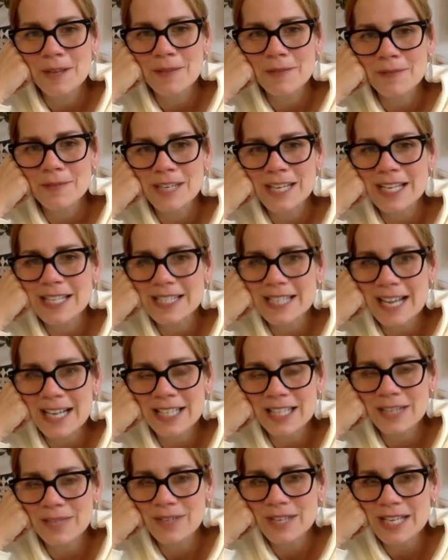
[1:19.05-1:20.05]
kids'
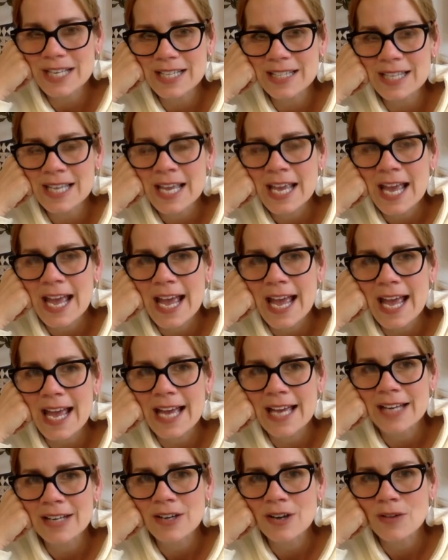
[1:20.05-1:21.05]
activities,
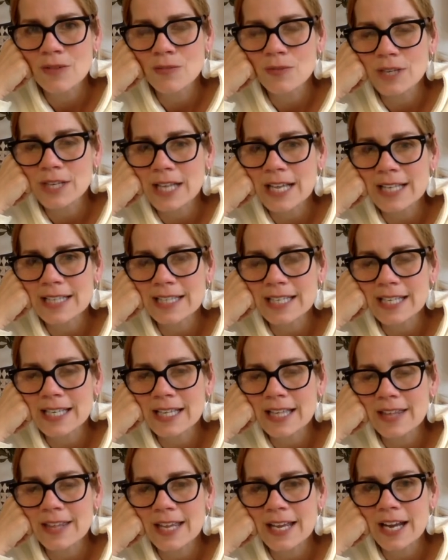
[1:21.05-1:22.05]
and realizing
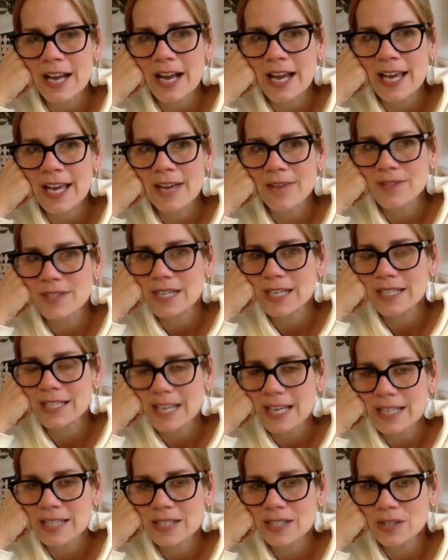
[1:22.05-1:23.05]
that I have said
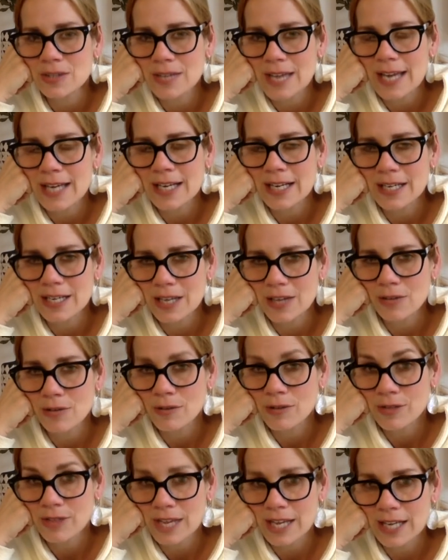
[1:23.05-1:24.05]
yes to yet another
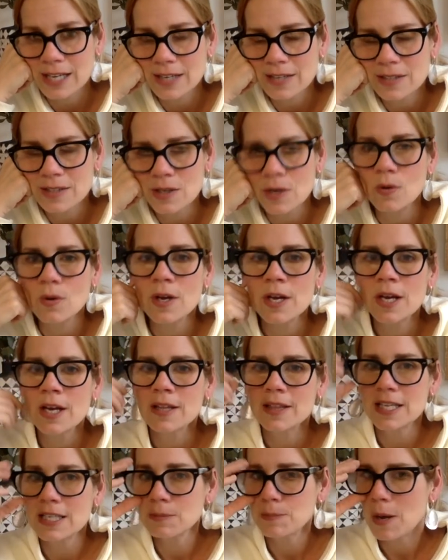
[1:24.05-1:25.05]
thing. So
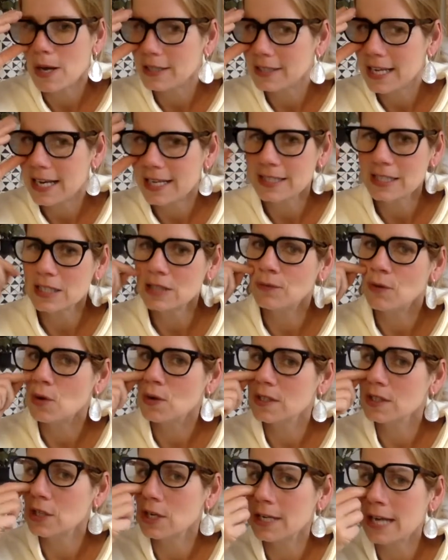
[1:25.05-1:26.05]
this podcast is
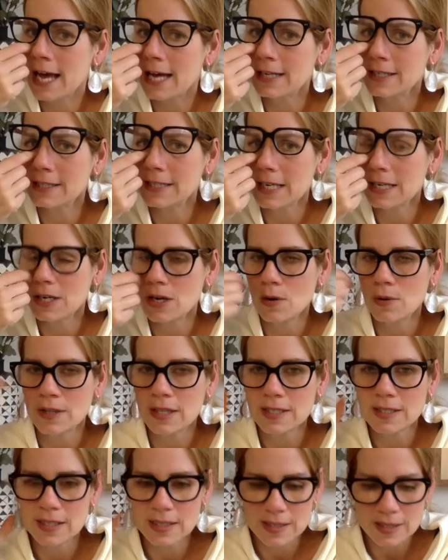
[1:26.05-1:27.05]
focused on how to say no. And
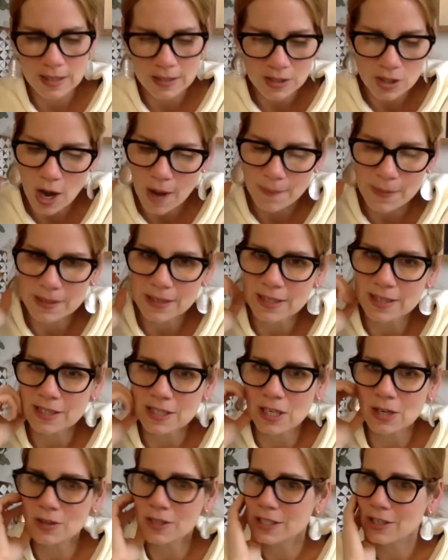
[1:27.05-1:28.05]
this is a topic that's
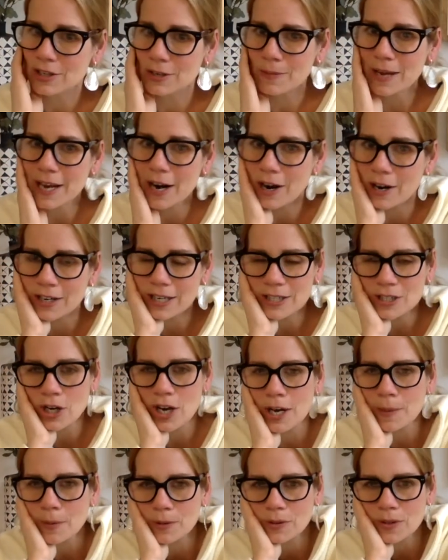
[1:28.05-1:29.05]
near and dear to my heart. I
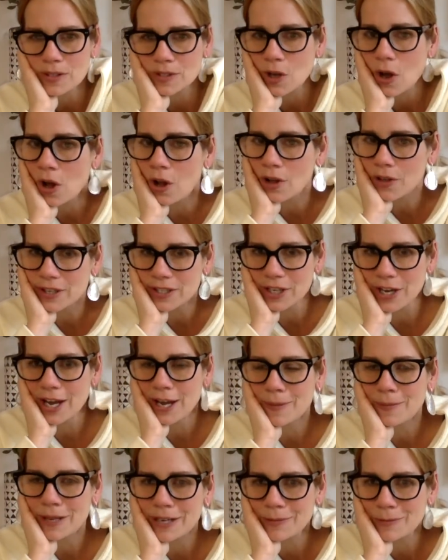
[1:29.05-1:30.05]
talk about this all the time
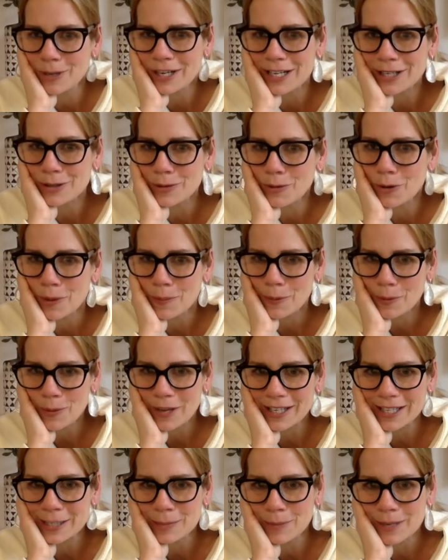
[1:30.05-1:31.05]
and when I do corporate
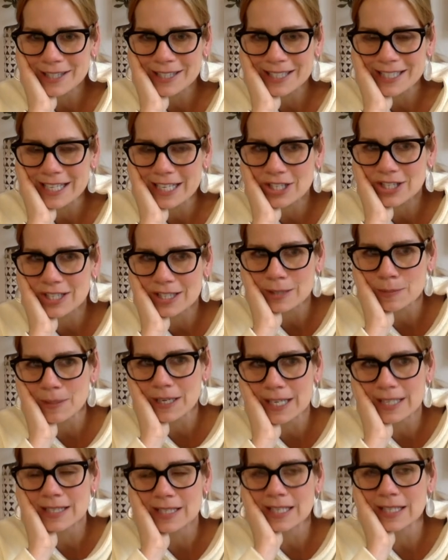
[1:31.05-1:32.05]
wellness presentations
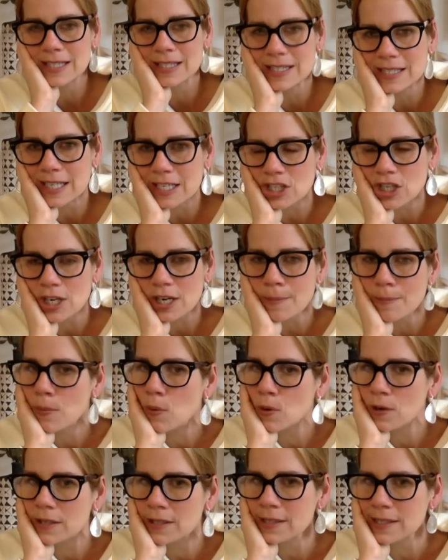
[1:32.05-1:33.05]
because it's such an
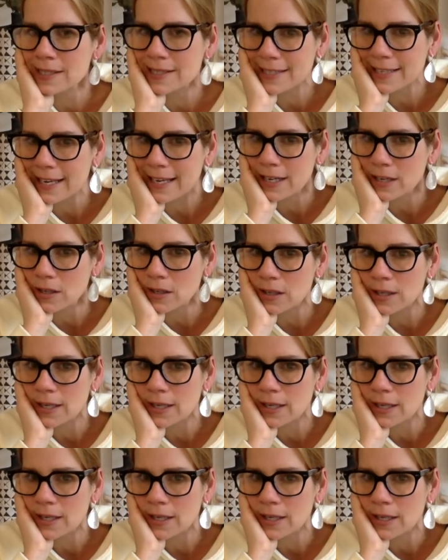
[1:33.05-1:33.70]
important skill.